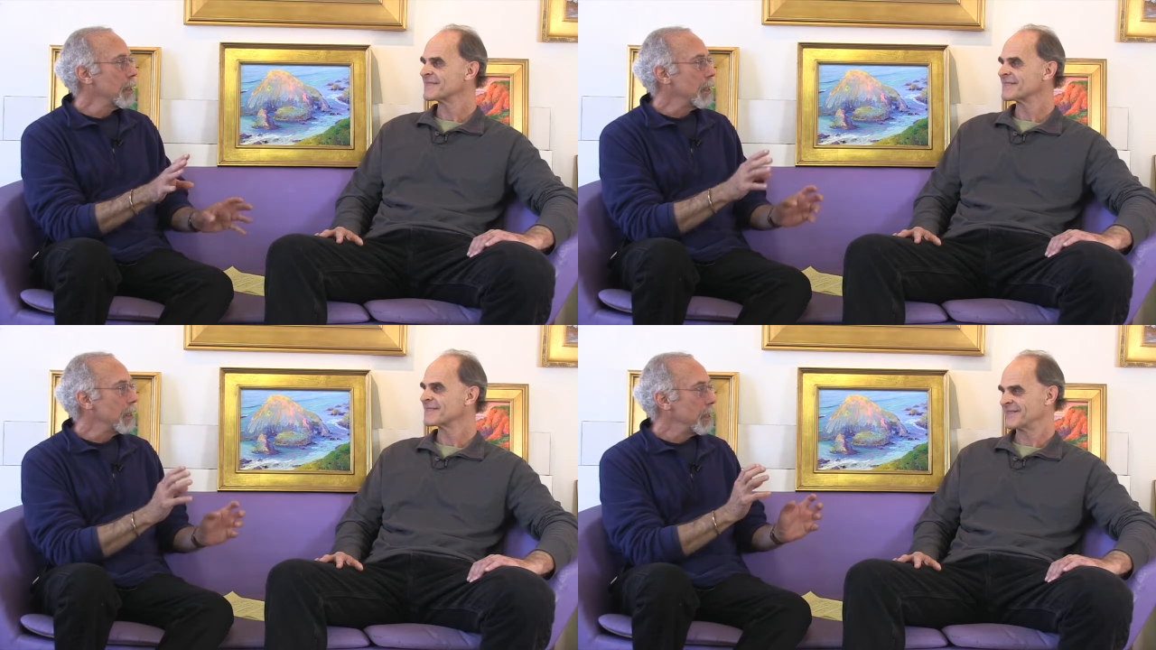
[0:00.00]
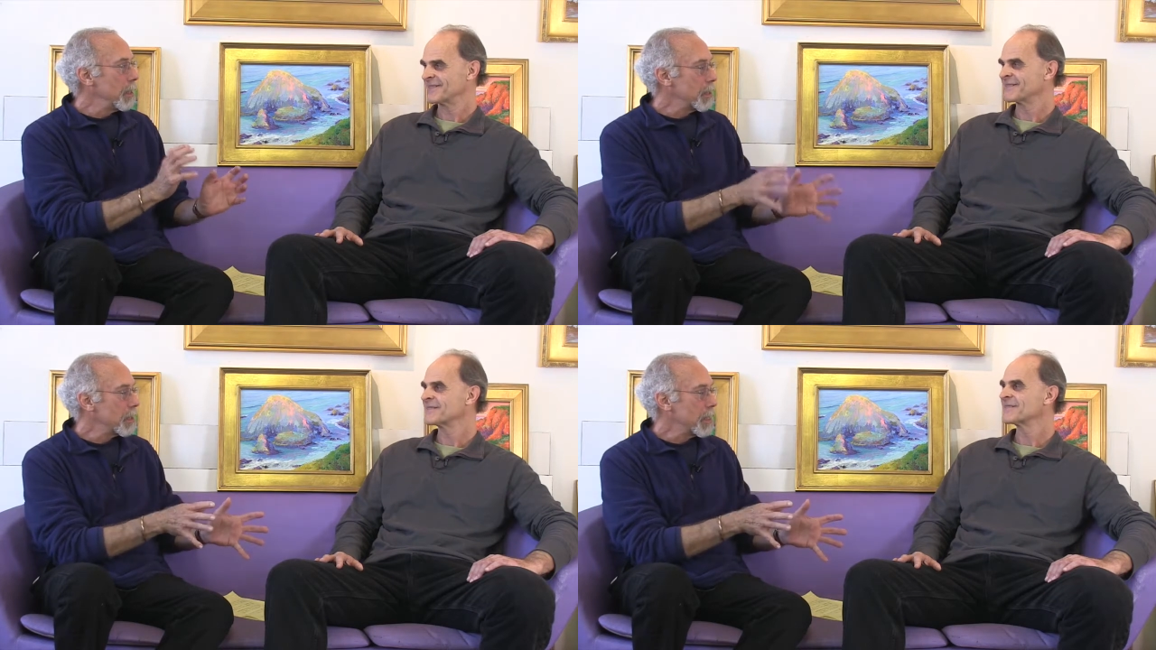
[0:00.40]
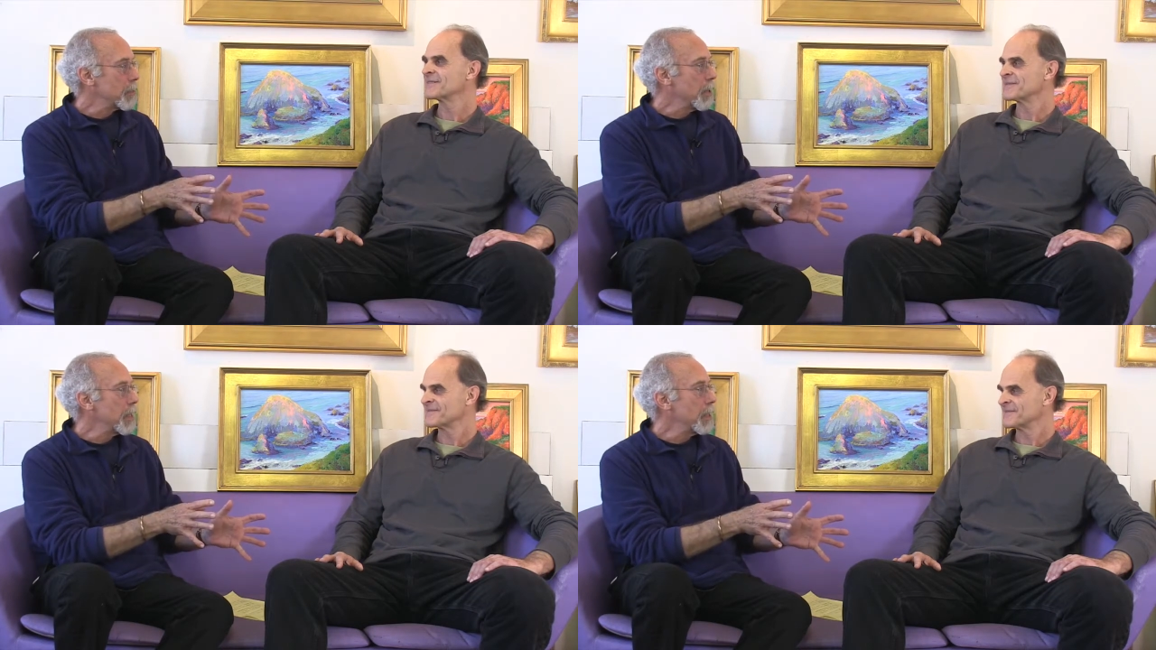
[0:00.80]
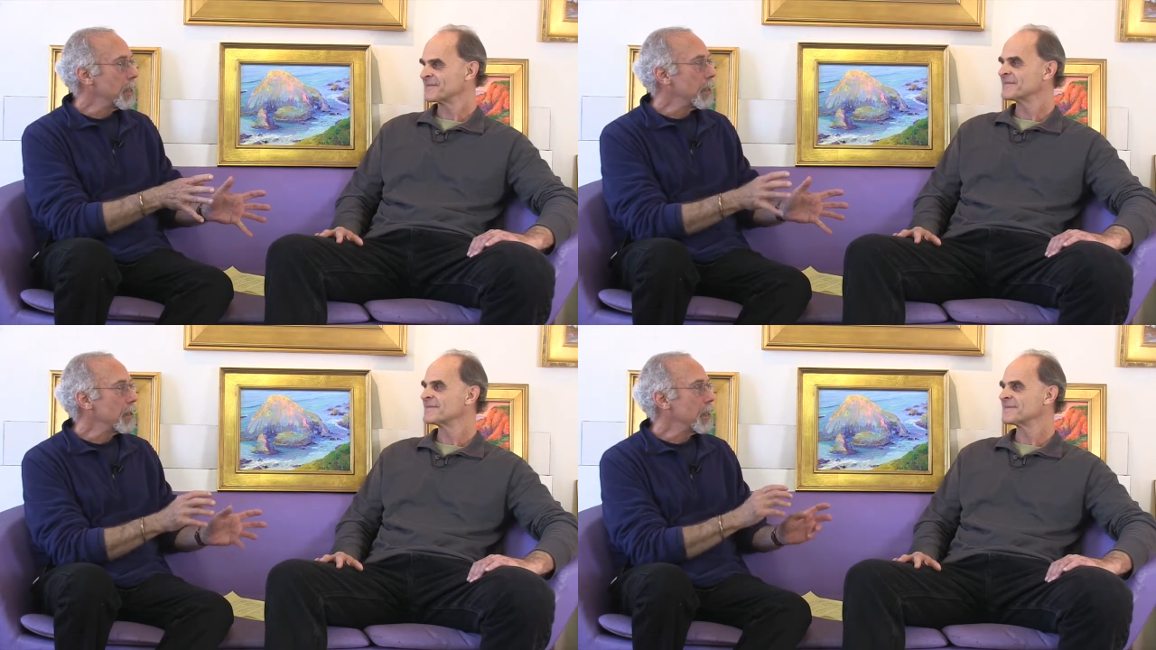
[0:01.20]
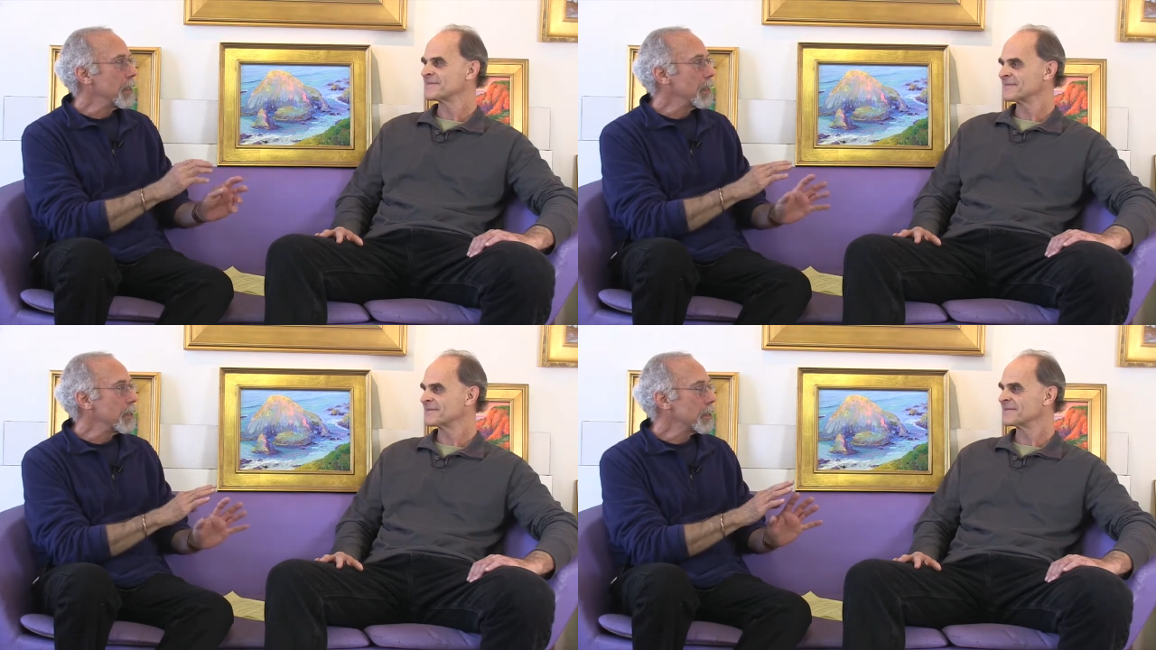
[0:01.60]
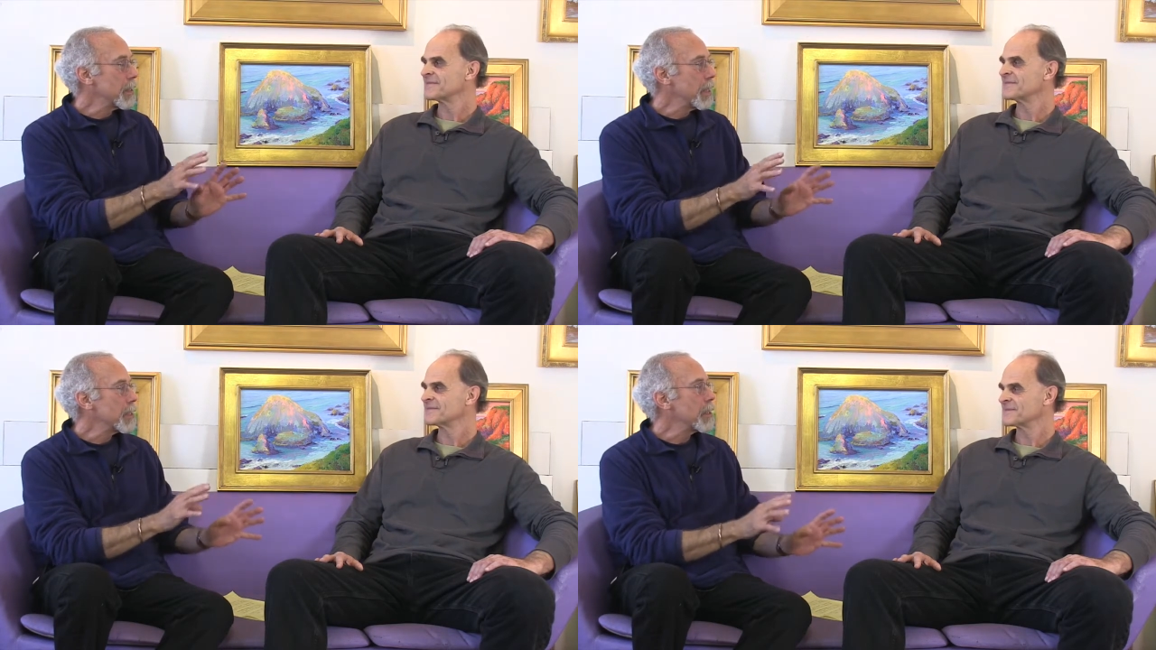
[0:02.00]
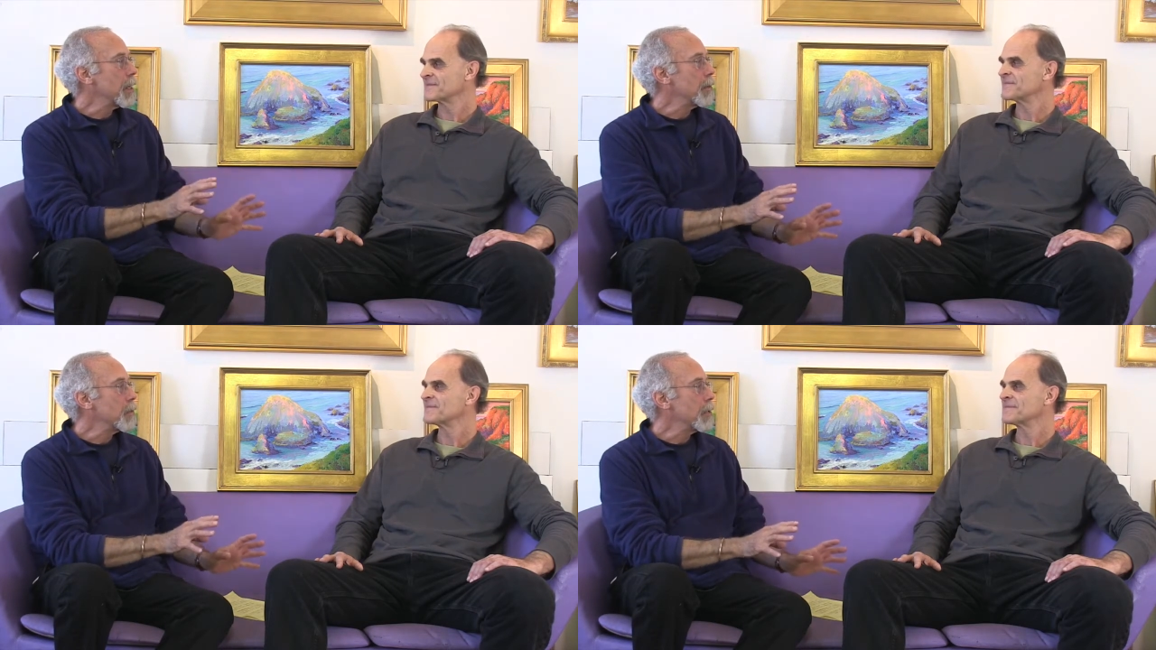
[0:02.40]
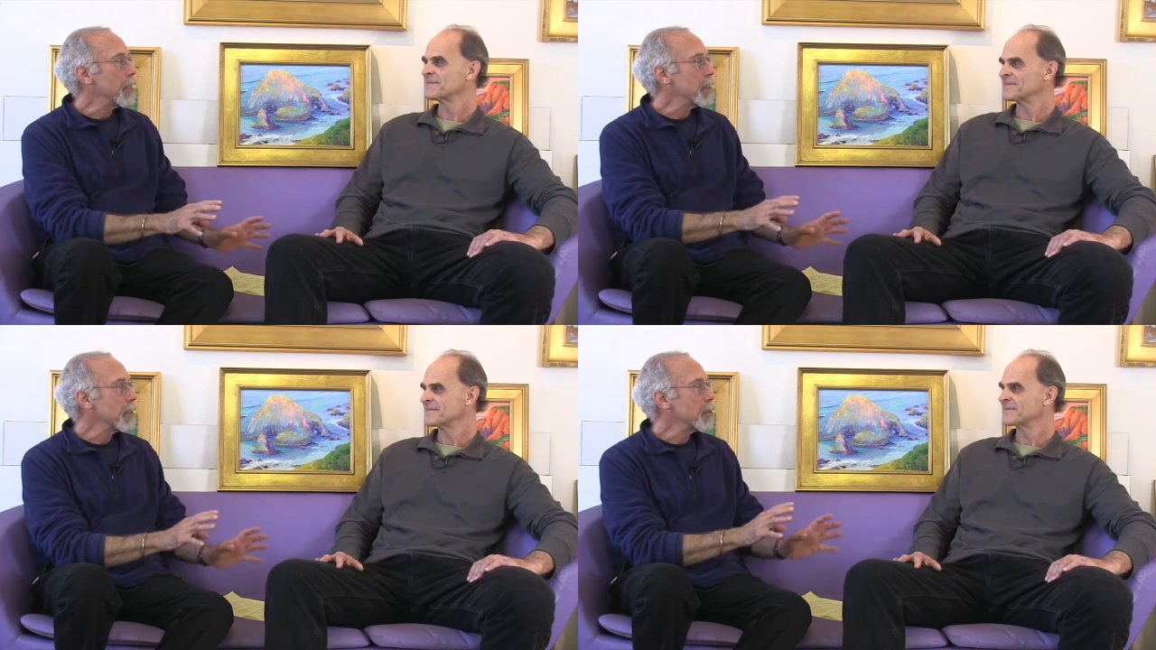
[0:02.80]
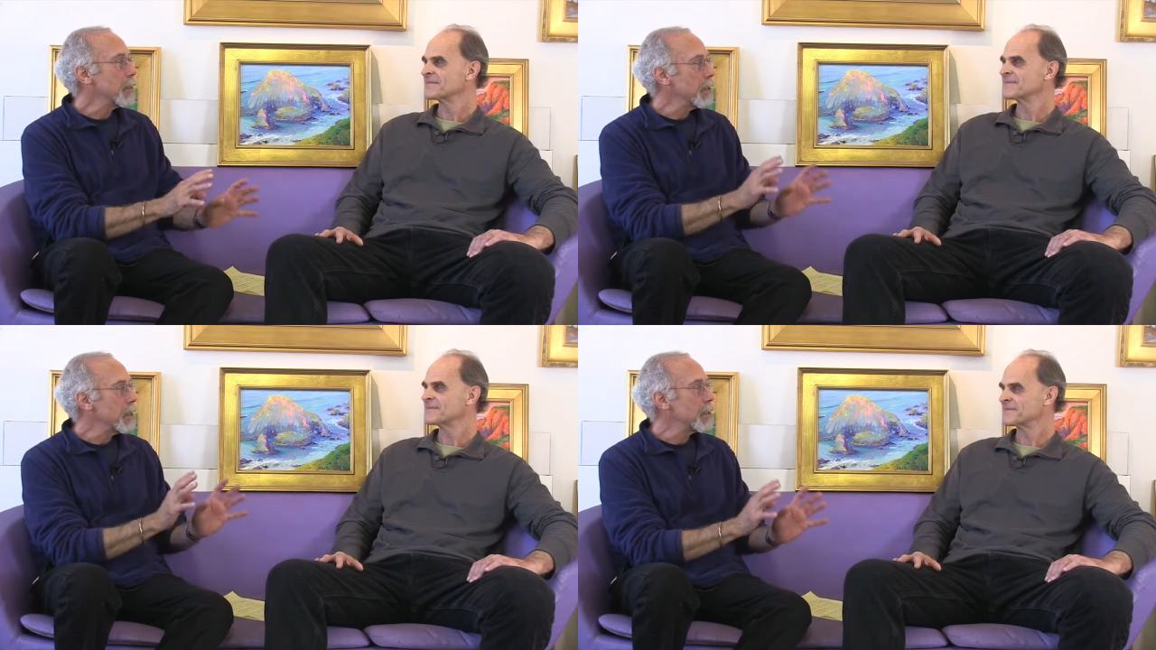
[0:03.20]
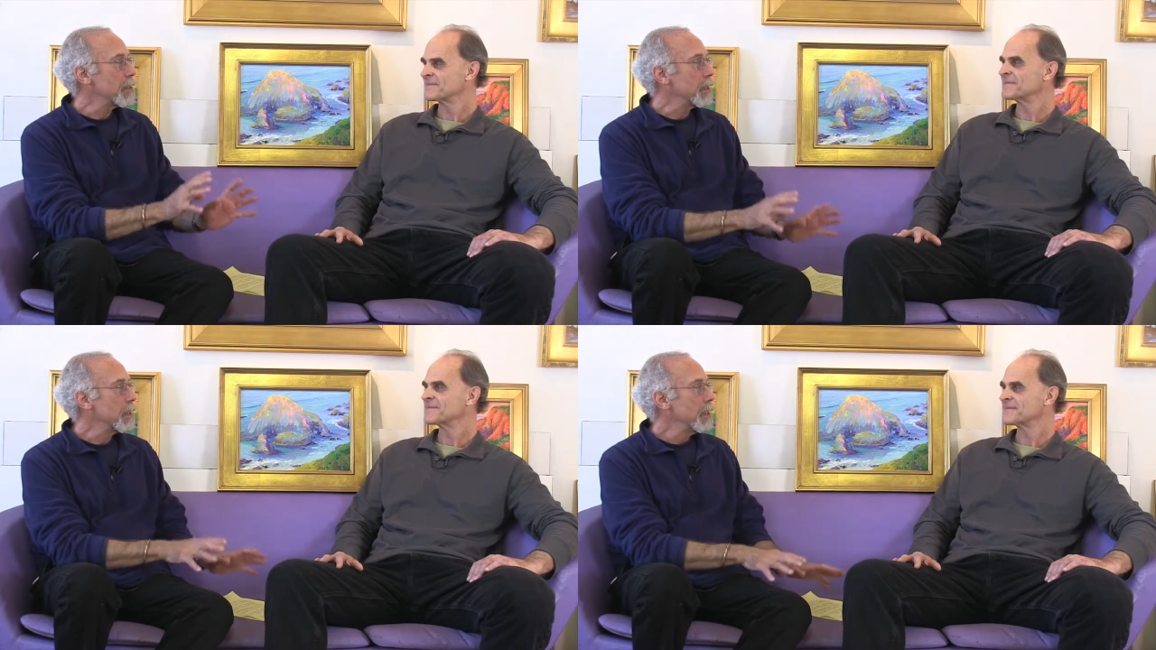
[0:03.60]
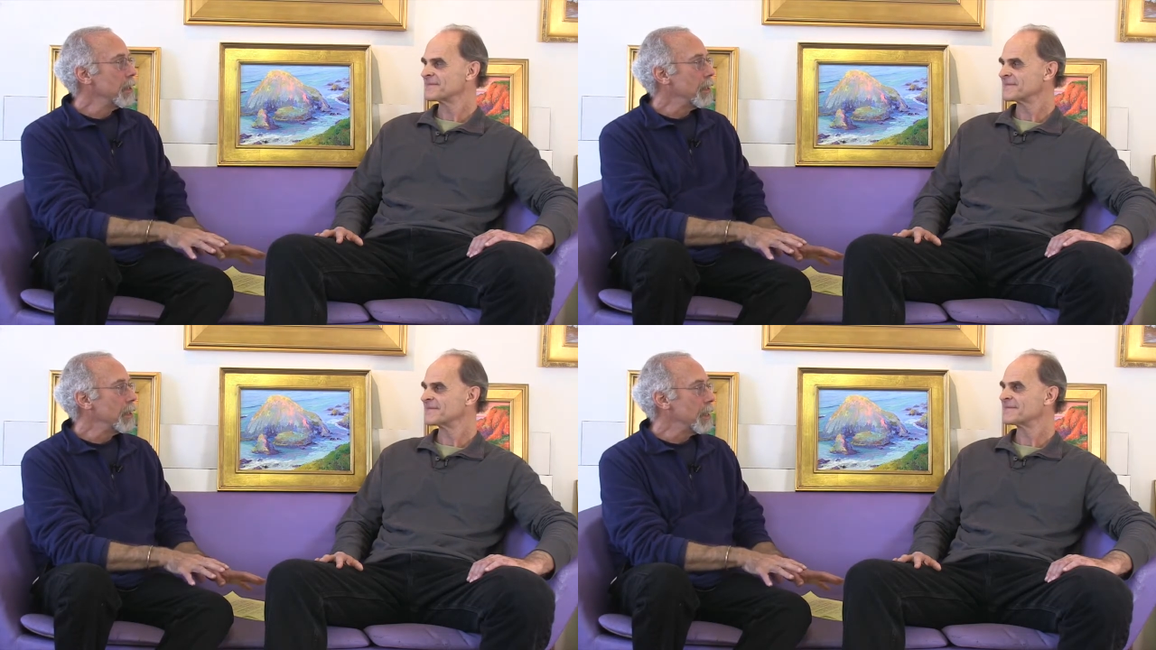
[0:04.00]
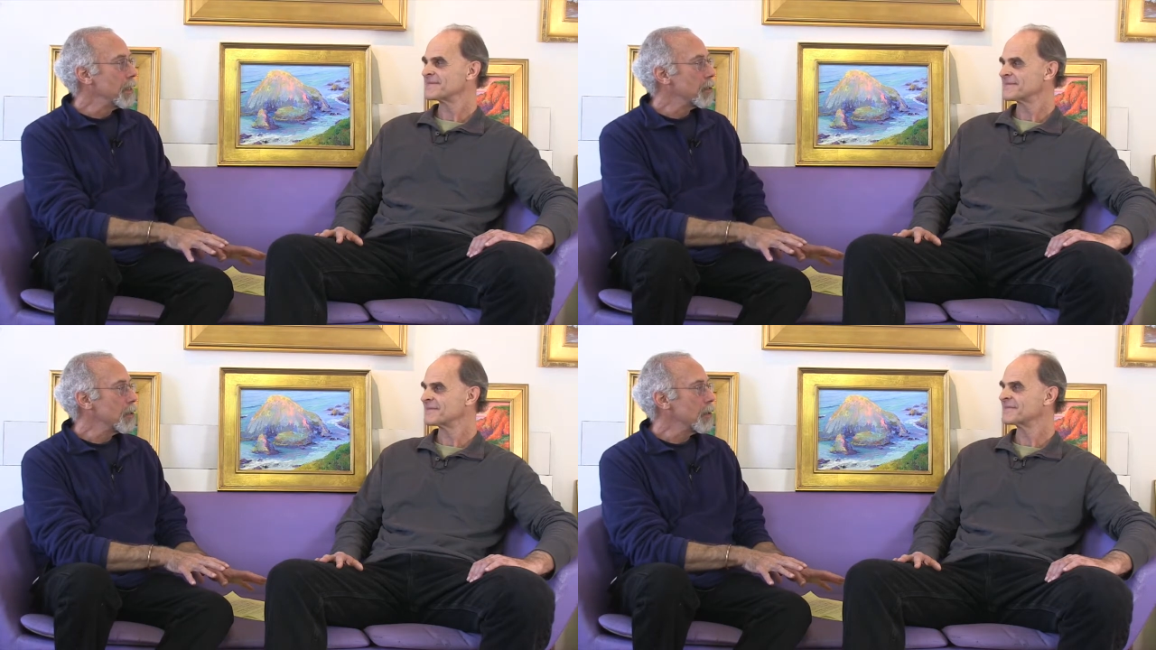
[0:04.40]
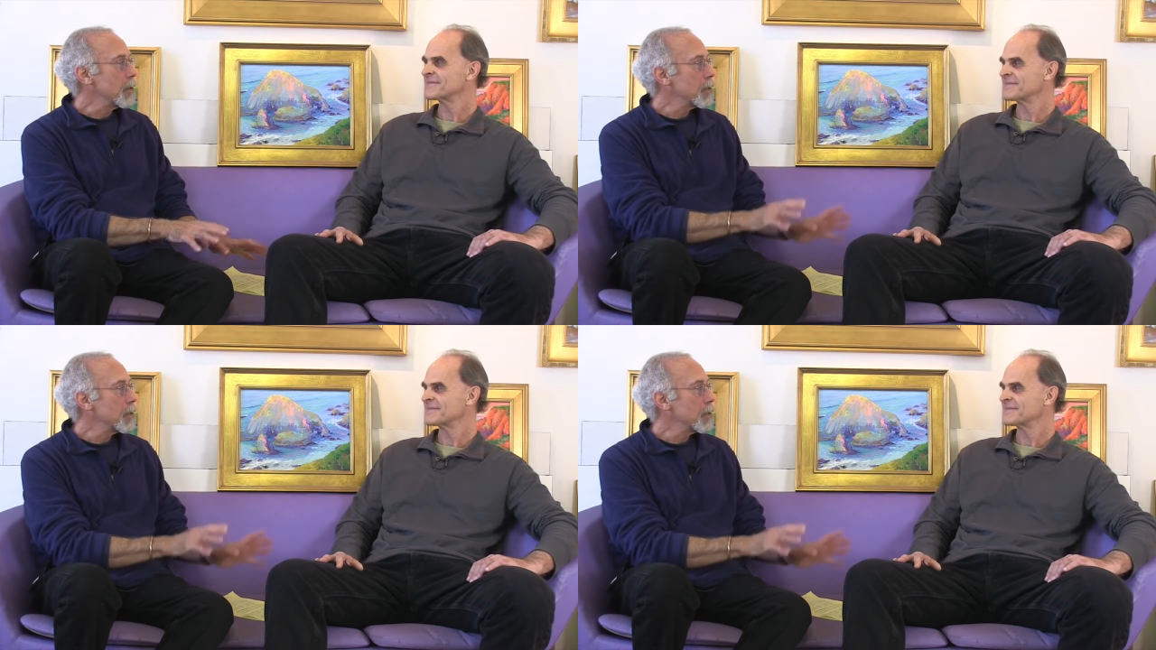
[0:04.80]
Speaker 1: and he's he's right there, and he just takes down what he's experiencing in mm-hmm. that zone.